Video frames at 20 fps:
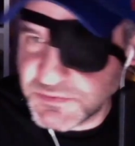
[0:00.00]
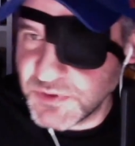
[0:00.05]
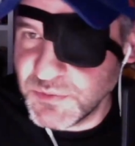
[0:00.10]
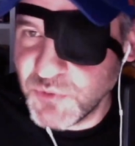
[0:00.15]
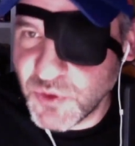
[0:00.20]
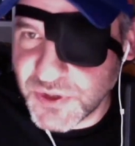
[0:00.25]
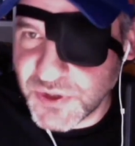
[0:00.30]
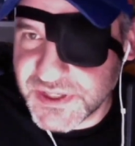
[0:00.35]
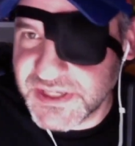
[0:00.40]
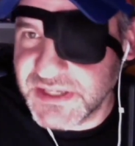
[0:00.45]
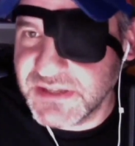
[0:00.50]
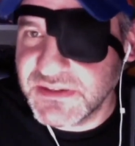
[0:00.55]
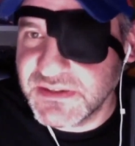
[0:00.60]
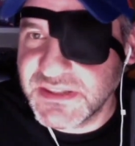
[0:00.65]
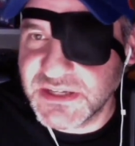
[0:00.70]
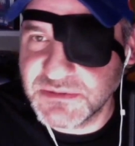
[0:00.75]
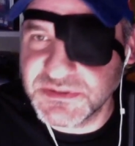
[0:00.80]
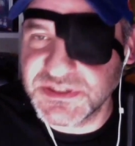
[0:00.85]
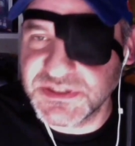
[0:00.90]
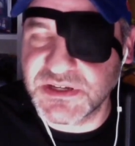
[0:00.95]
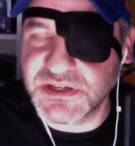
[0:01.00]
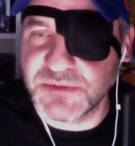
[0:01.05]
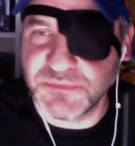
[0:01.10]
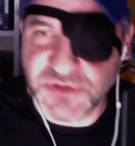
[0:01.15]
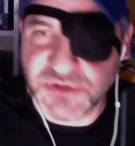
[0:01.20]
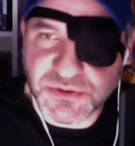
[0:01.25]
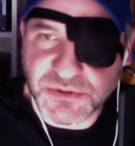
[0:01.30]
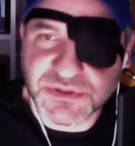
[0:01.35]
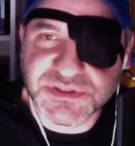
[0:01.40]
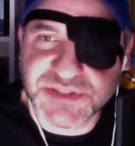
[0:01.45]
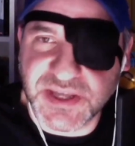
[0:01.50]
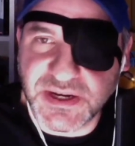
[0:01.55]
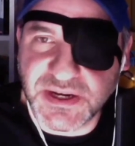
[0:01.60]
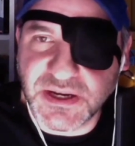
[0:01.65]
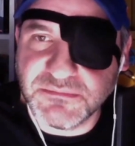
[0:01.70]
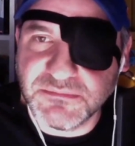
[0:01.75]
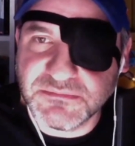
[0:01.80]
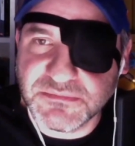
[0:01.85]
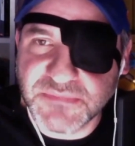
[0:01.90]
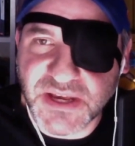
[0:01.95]
one morning, there was a computer set
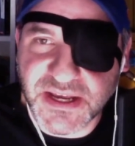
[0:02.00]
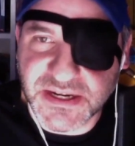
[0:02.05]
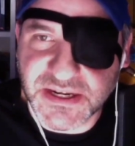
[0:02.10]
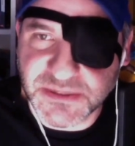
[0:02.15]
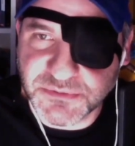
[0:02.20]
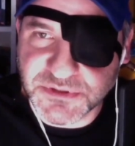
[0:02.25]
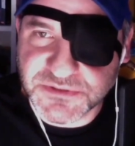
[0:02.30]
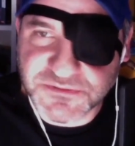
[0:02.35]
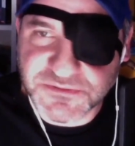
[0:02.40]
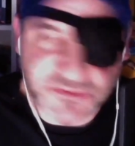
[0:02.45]
up and it was